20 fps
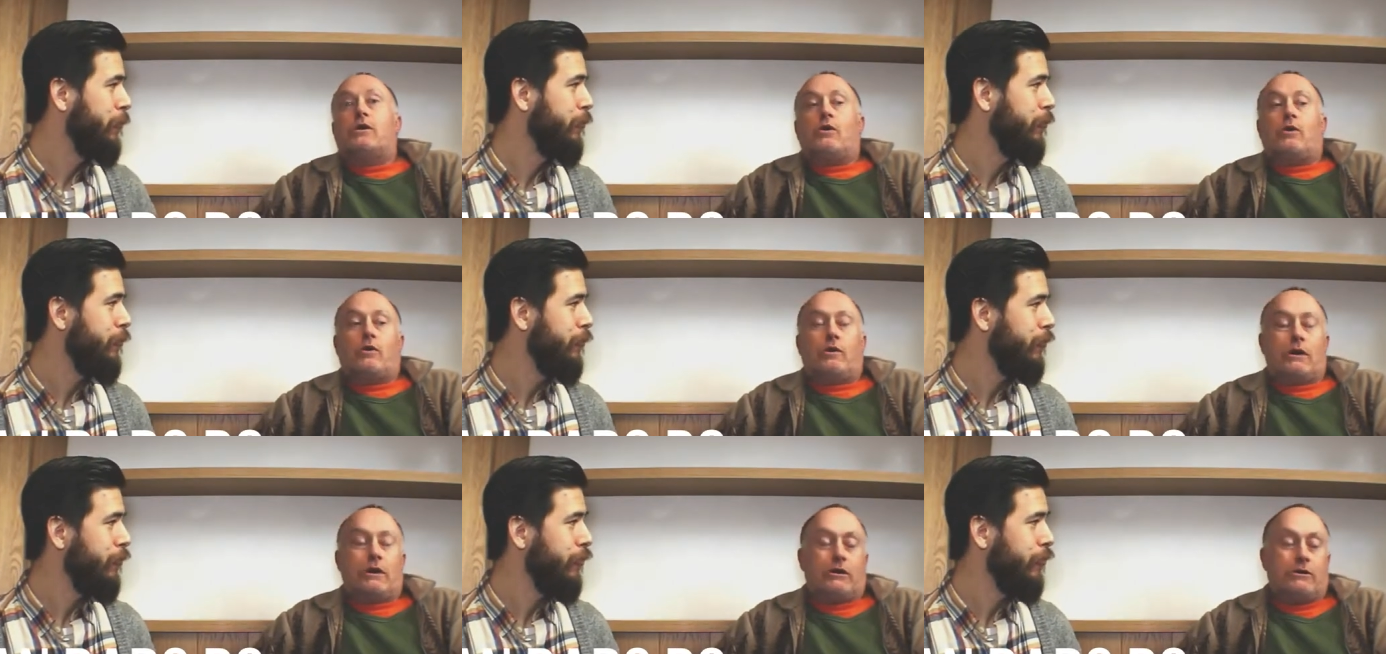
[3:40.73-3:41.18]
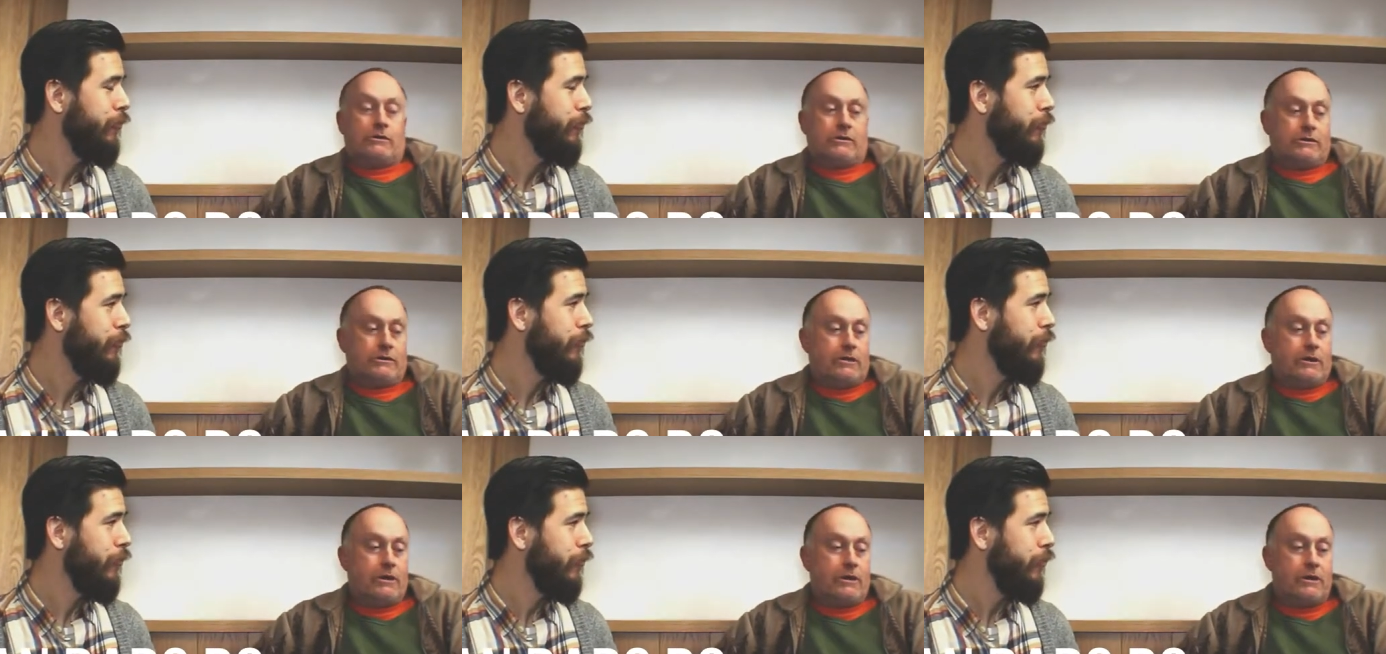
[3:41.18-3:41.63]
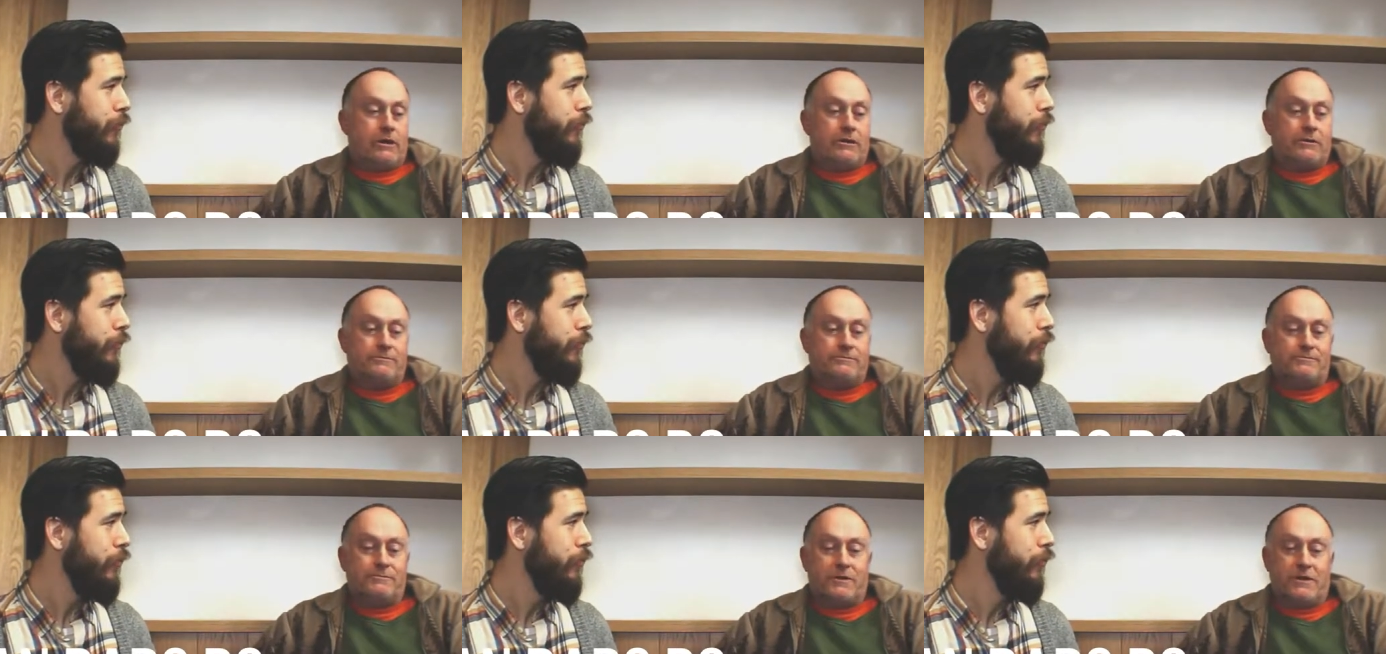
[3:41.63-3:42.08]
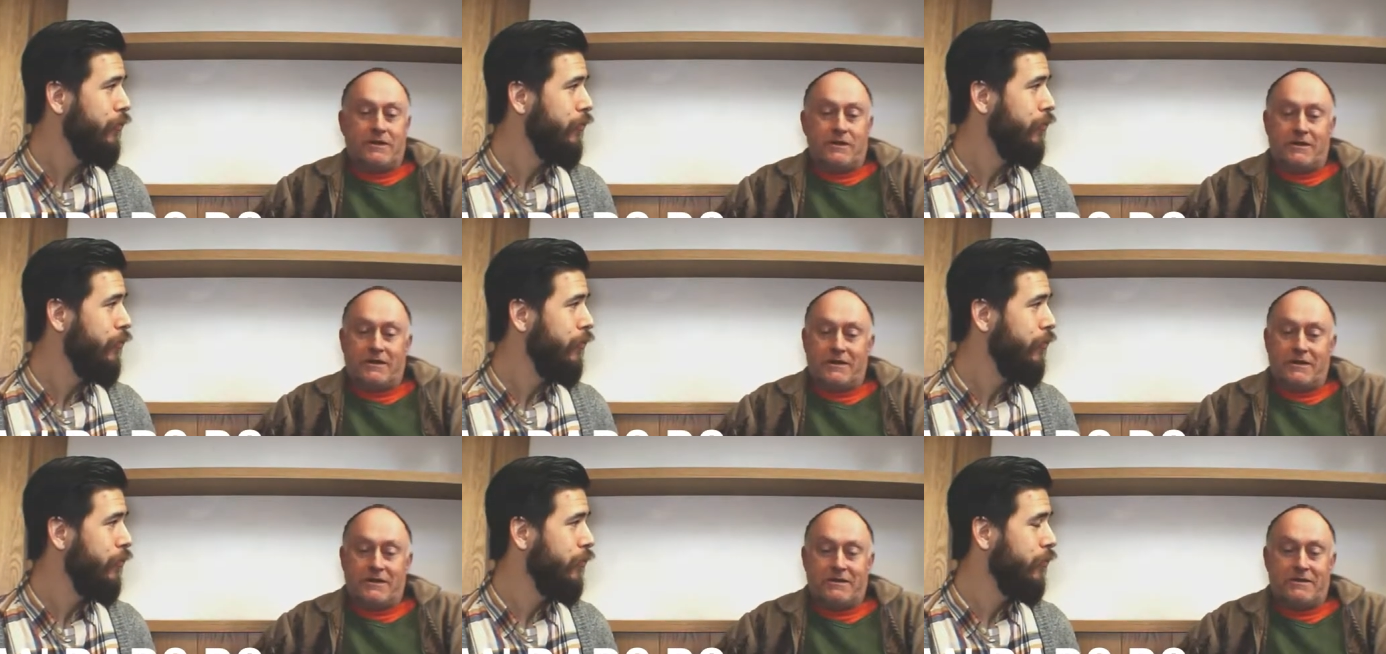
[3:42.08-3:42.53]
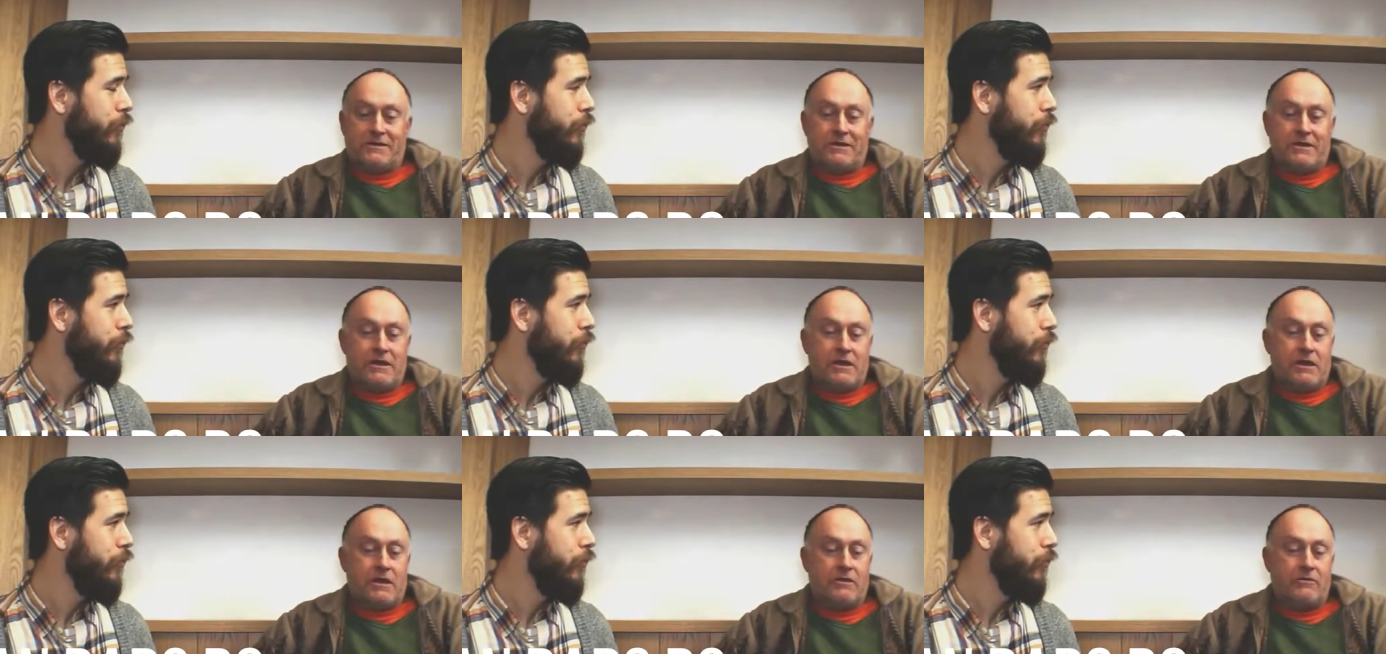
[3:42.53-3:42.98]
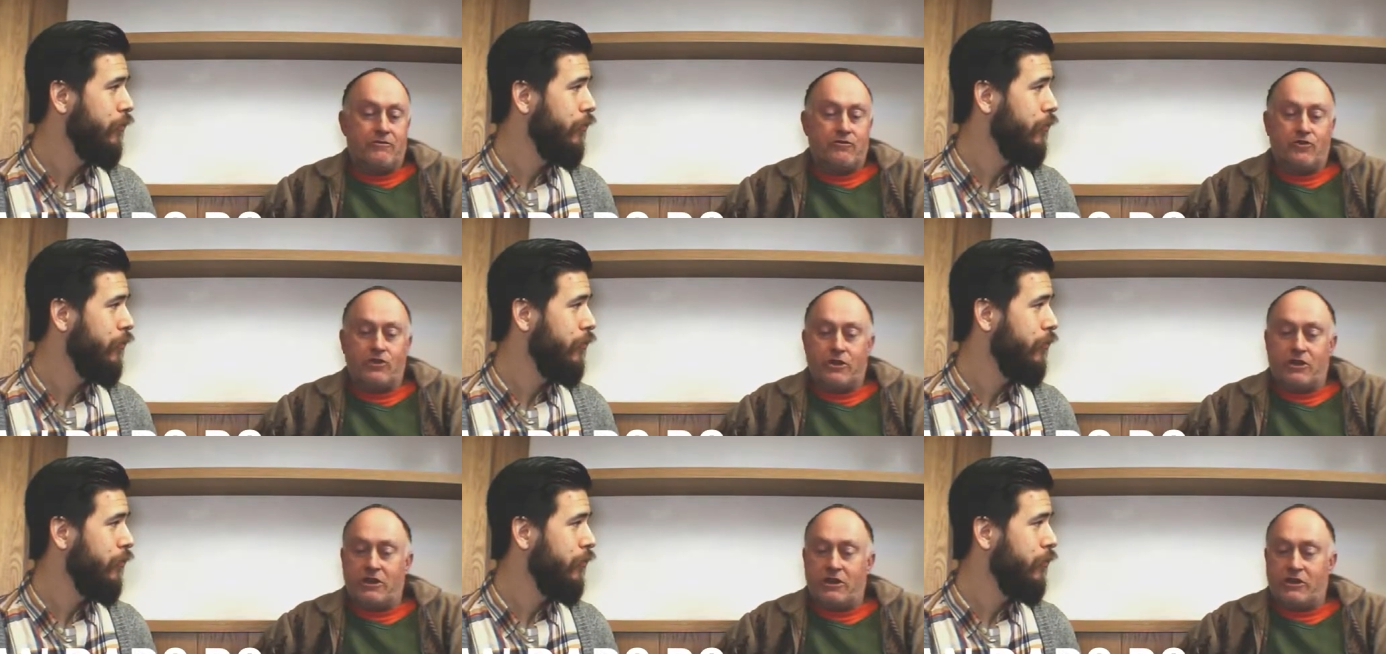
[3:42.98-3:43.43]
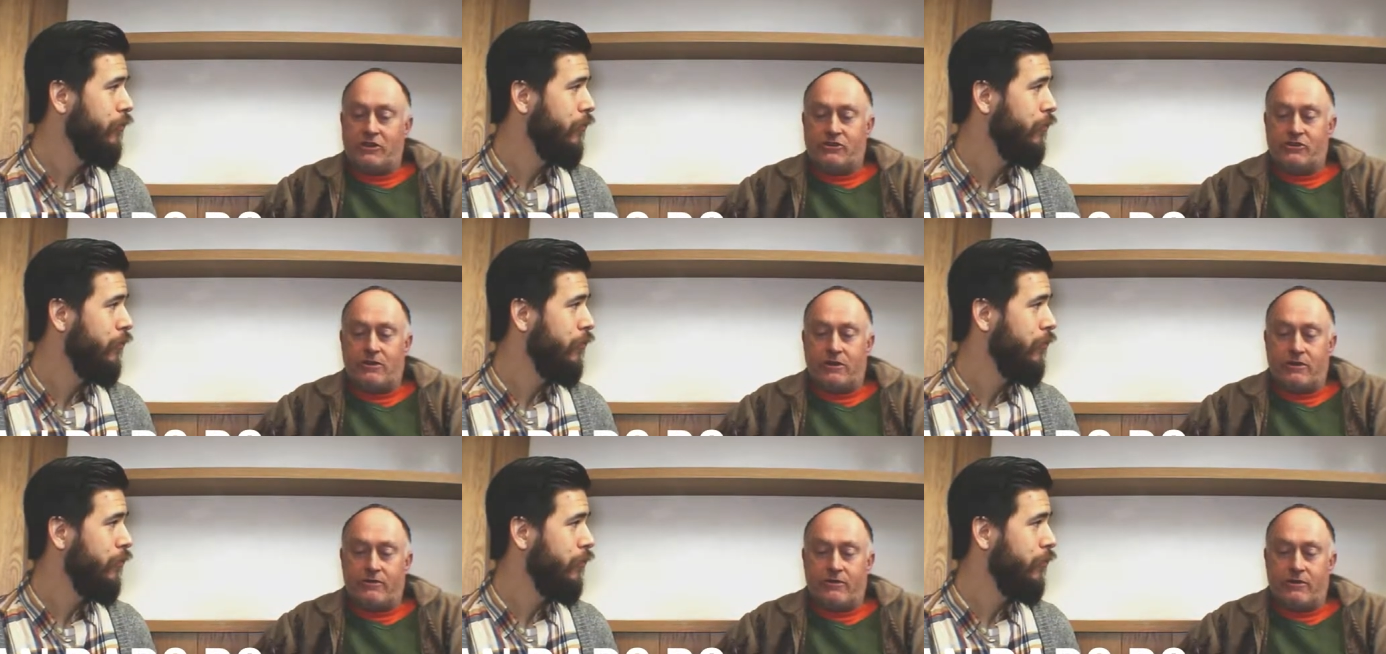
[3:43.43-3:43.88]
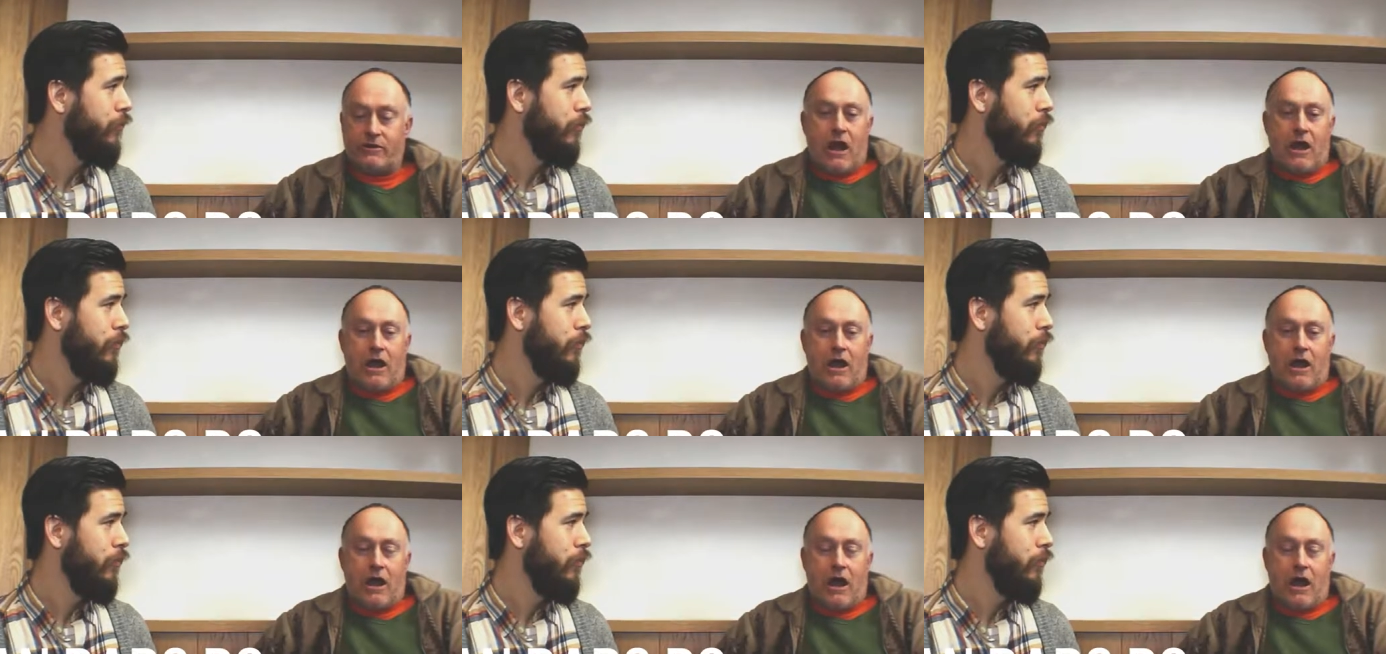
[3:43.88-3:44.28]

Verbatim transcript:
Speaker 1: Wow. Um, every kid's different.